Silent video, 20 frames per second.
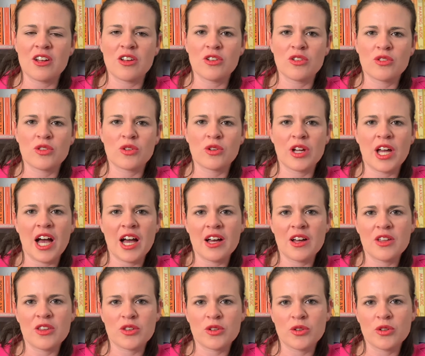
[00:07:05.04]
that
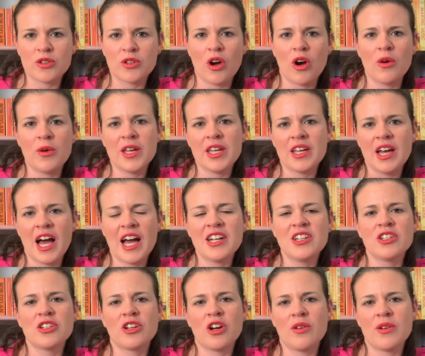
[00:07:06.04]
through going
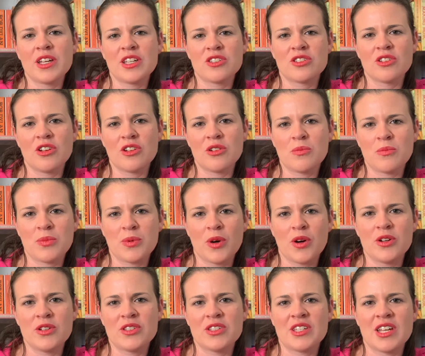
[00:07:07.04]
undergoing a certain
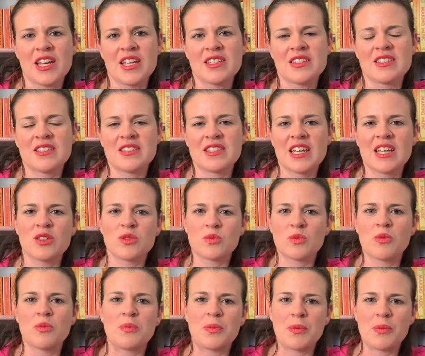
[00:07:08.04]
process
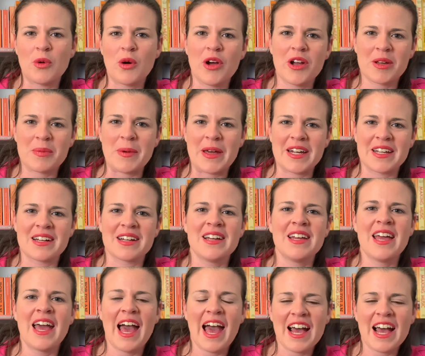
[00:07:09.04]
things will work better